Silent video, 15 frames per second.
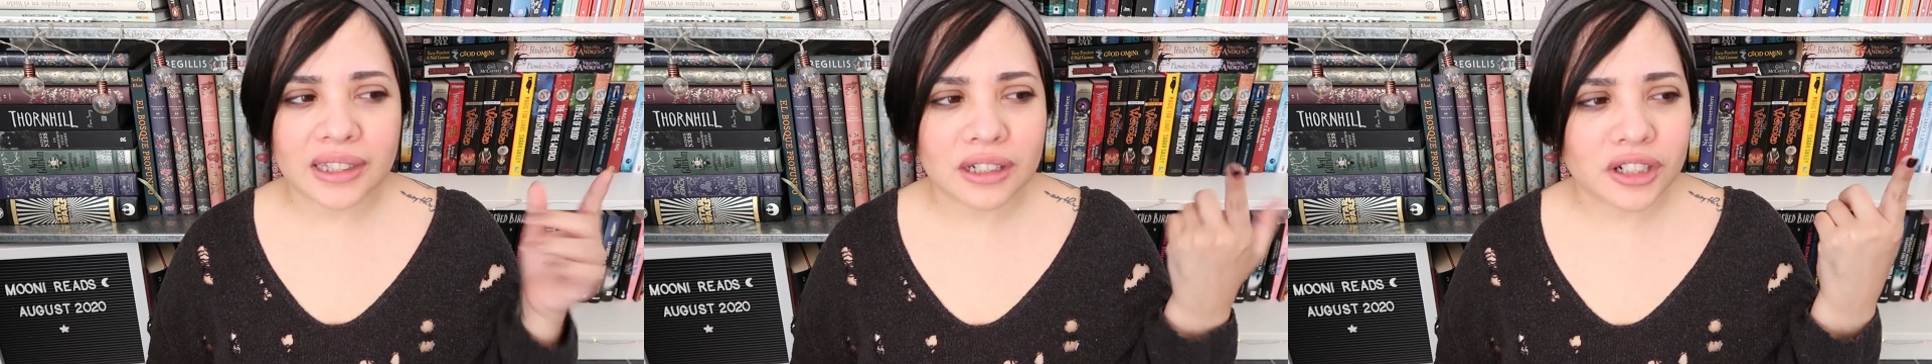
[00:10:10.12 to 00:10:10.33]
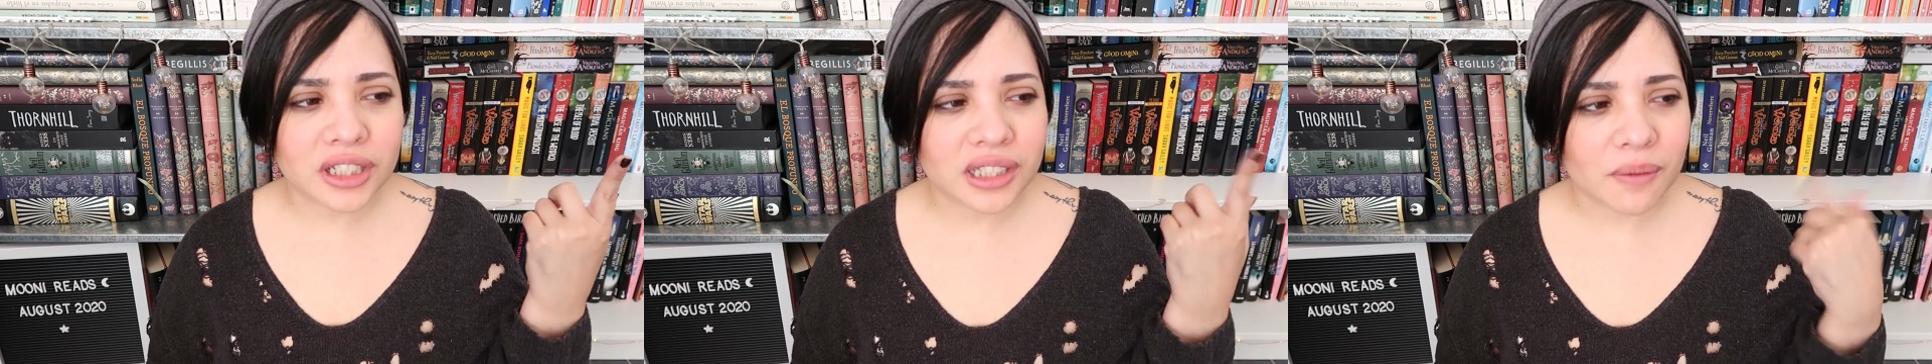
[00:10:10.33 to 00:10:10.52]

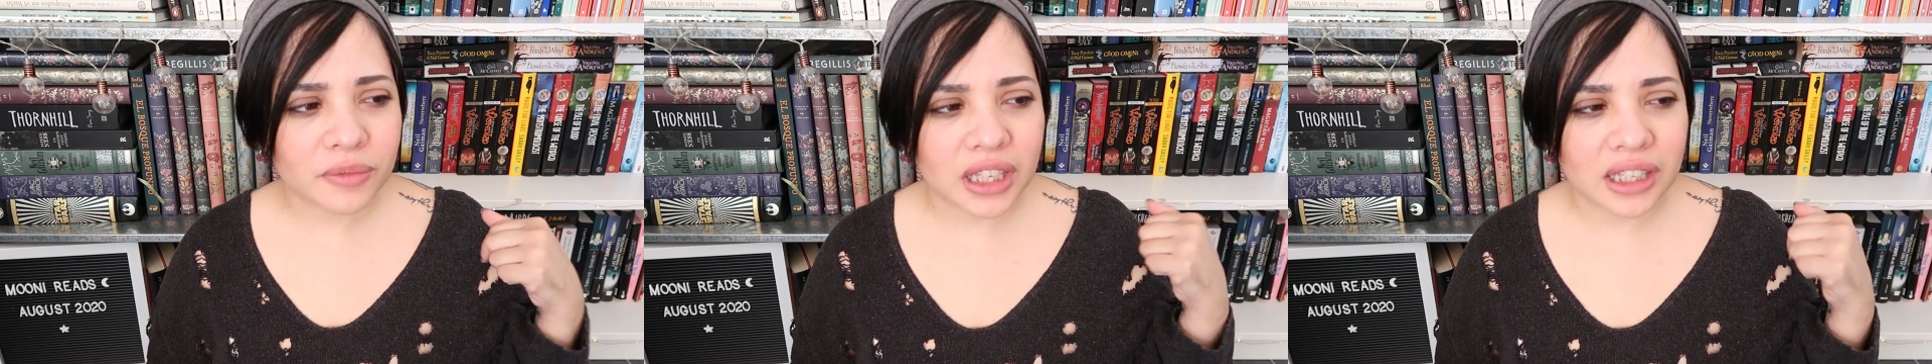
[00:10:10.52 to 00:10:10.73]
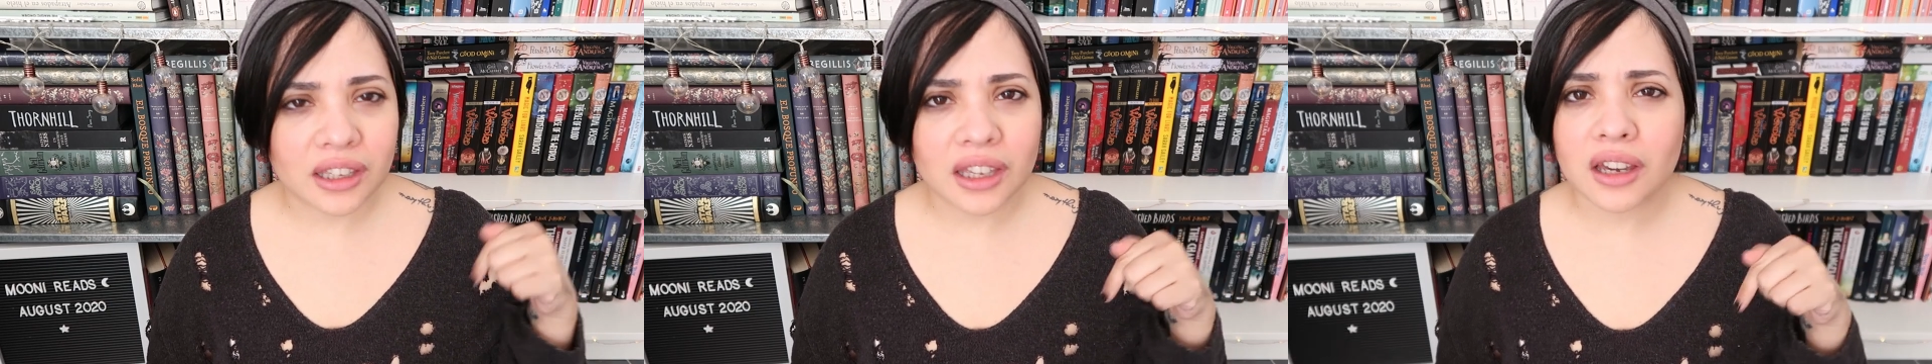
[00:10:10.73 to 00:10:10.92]
there's
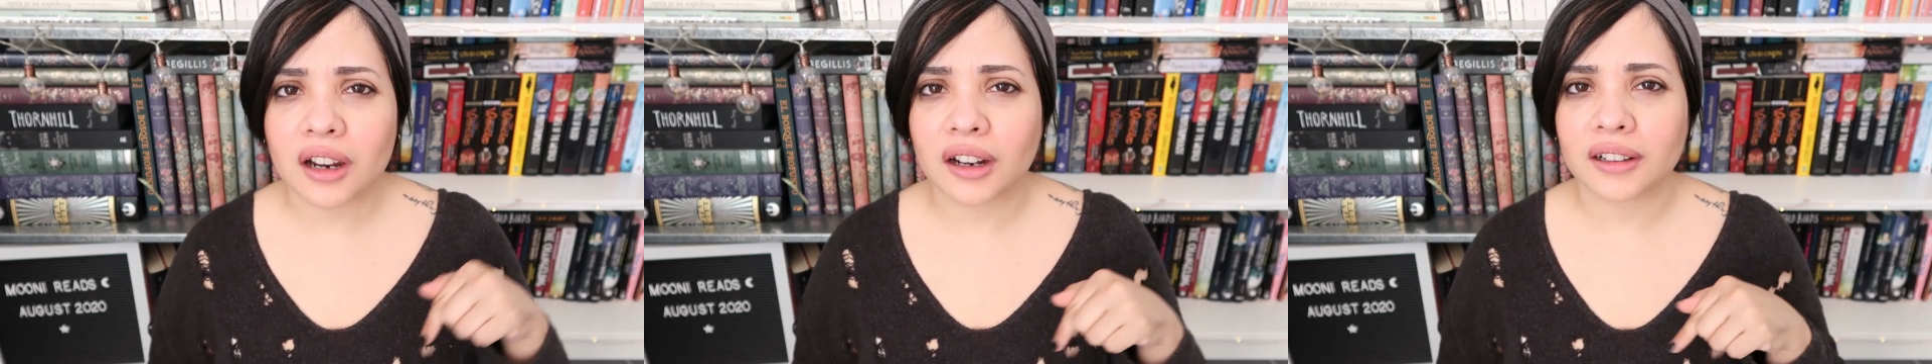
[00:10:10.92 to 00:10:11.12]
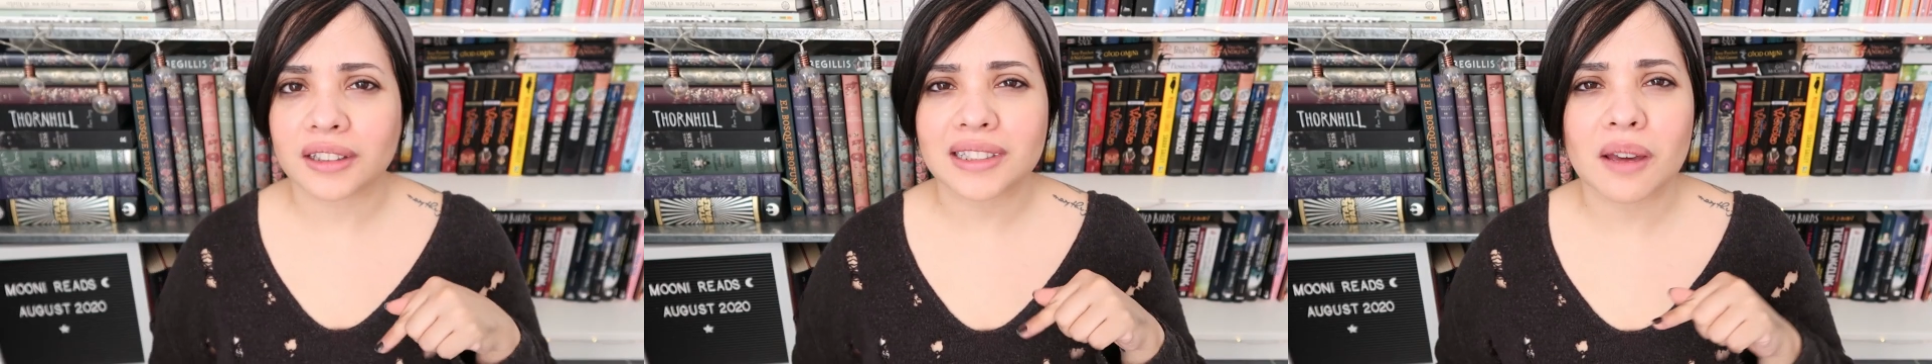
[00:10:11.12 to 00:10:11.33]
something
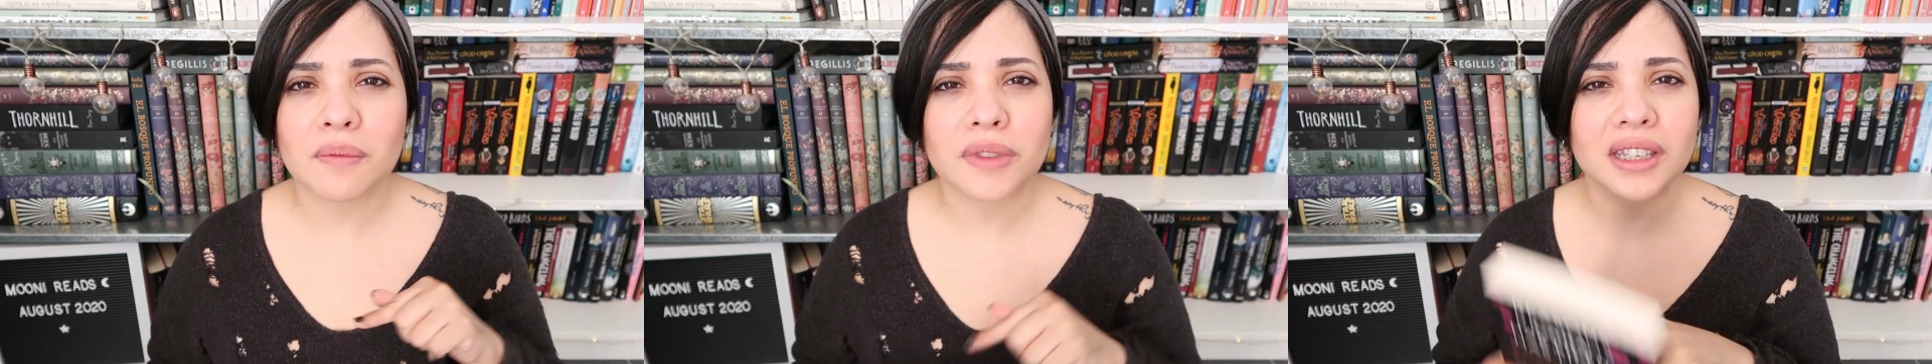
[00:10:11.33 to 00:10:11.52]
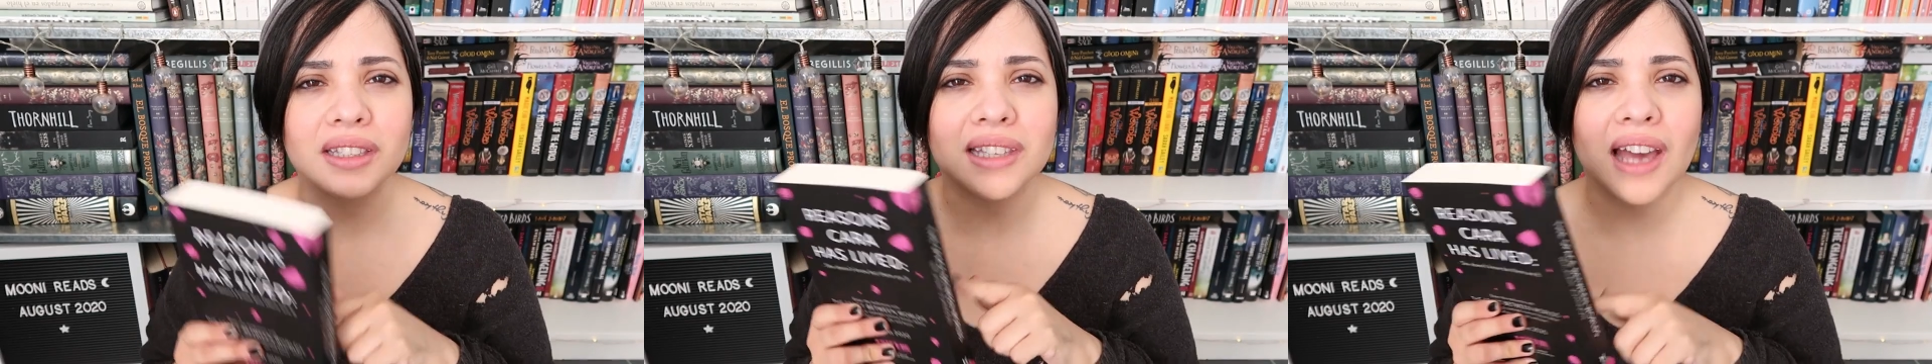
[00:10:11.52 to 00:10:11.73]
here,
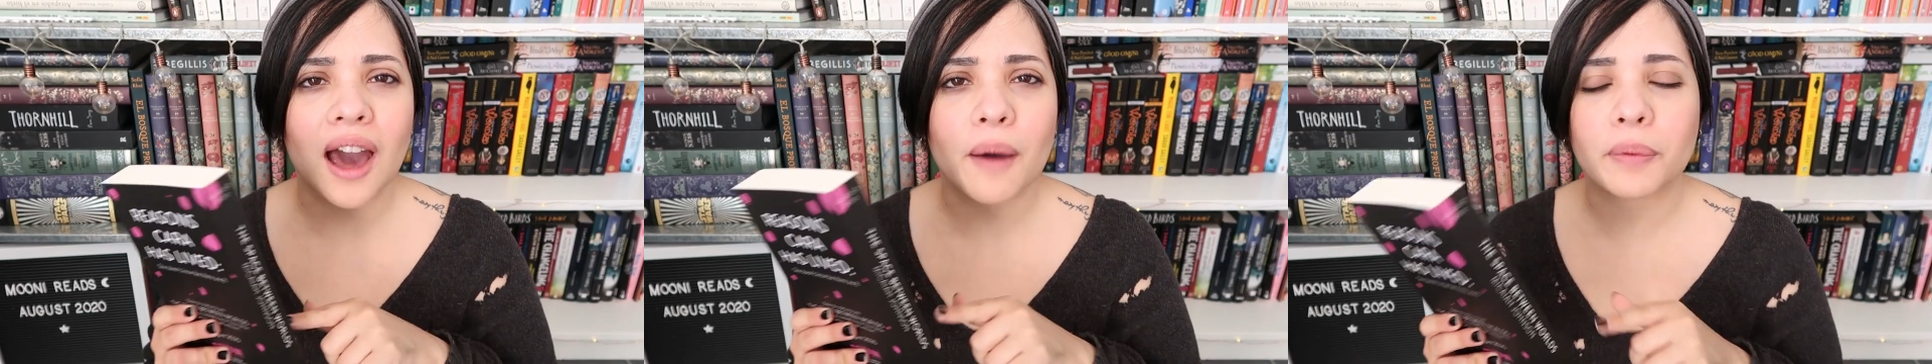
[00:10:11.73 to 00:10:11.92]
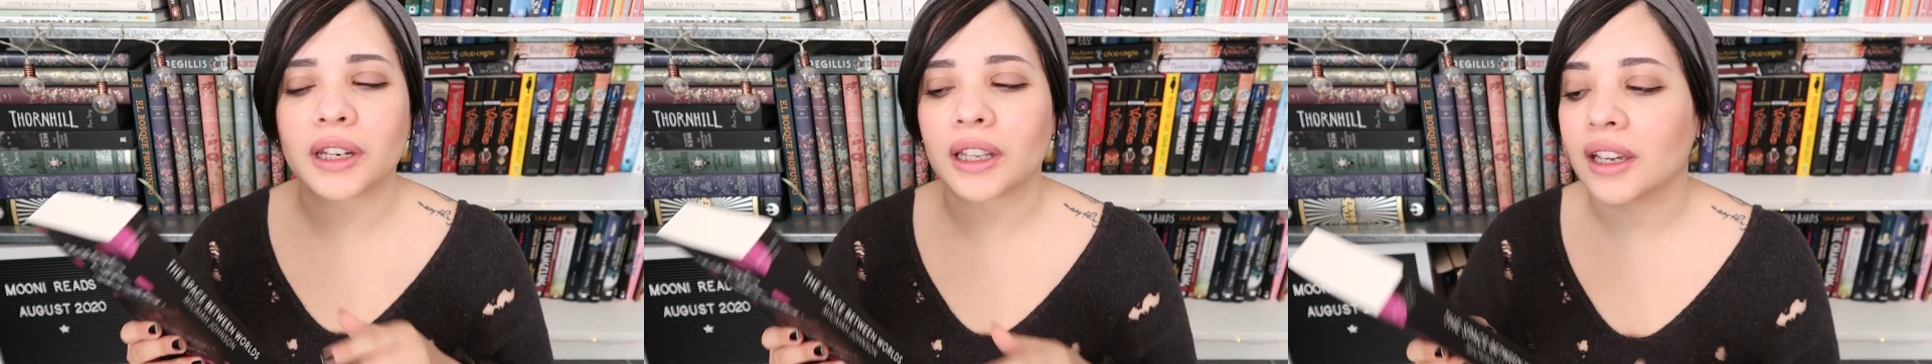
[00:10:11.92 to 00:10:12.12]
something is
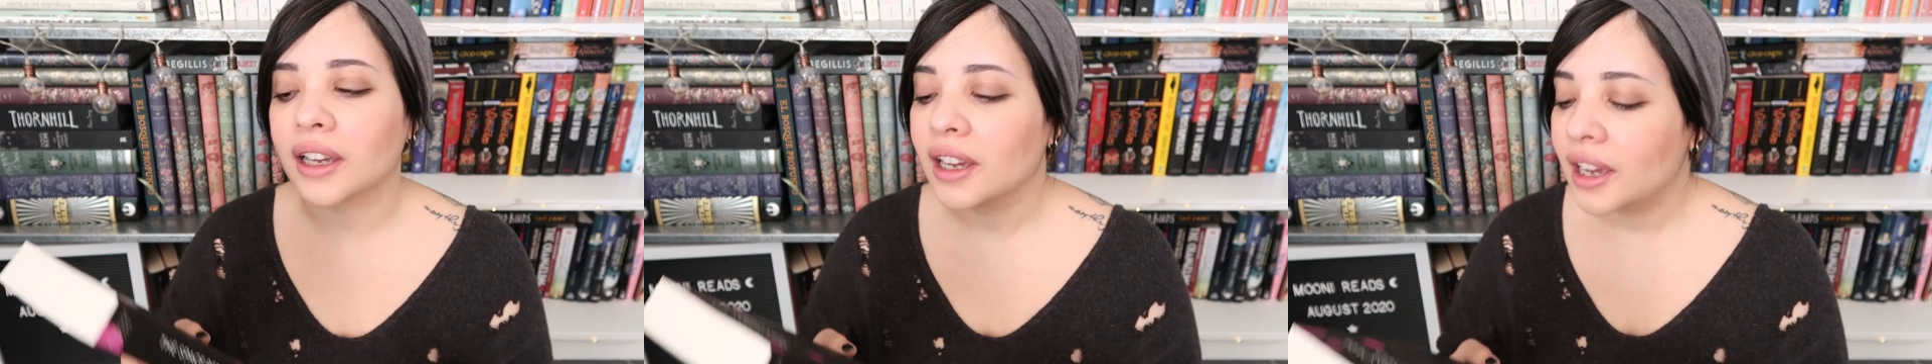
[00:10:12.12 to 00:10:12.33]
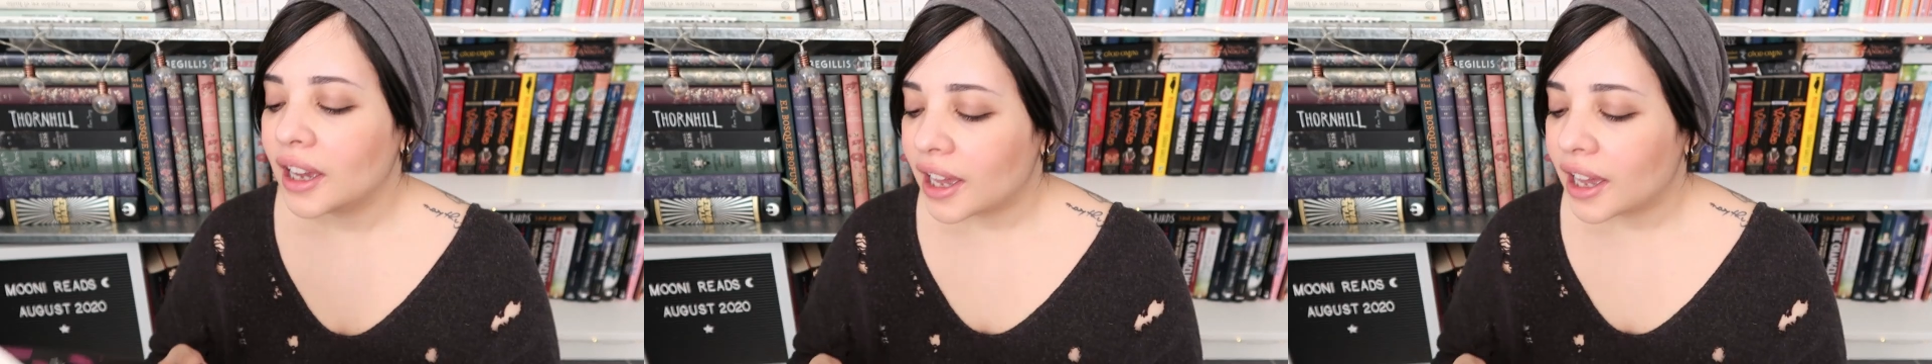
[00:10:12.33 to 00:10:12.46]
happening,